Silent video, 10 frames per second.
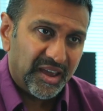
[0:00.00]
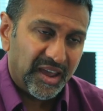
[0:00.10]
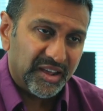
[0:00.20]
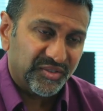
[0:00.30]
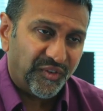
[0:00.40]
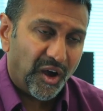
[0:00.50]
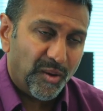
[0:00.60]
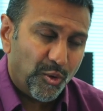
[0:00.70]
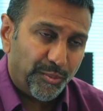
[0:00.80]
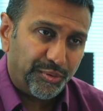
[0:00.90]
It's far
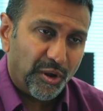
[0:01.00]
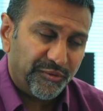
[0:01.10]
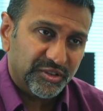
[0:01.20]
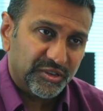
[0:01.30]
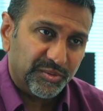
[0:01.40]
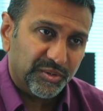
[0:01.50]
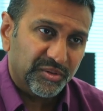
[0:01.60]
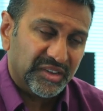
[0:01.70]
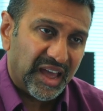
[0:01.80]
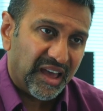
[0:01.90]
more
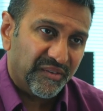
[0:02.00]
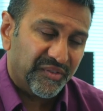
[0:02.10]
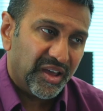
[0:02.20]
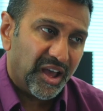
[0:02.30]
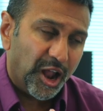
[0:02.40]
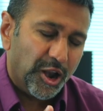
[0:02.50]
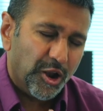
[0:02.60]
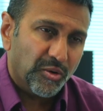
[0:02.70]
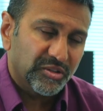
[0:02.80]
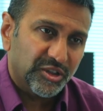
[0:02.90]
profitable to have a
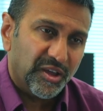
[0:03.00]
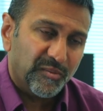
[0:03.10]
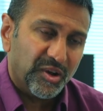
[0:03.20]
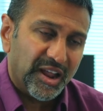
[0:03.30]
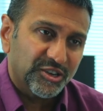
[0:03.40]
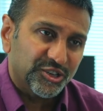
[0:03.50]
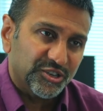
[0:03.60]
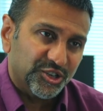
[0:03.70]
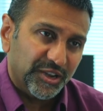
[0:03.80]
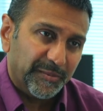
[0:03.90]
long-term
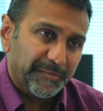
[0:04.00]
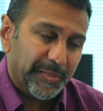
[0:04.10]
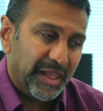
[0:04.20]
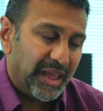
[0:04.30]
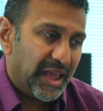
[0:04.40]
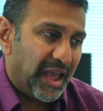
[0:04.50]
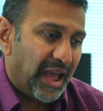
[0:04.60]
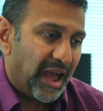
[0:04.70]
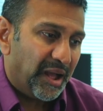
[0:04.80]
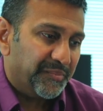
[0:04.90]
relationship.
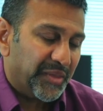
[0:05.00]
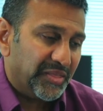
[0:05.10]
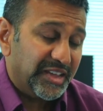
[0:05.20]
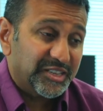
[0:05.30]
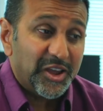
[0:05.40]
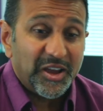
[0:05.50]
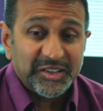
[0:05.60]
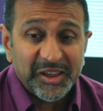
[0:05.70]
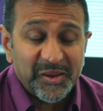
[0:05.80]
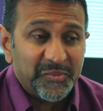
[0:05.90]
And these
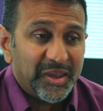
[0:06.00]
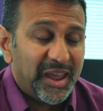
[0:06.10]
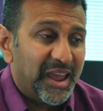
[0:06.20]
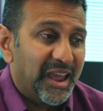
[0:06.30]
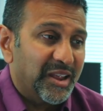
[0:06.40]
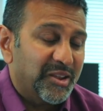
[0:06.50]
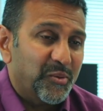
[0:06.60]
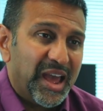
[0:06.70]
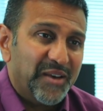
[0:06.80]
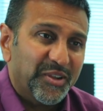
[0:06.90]
guys come here and we have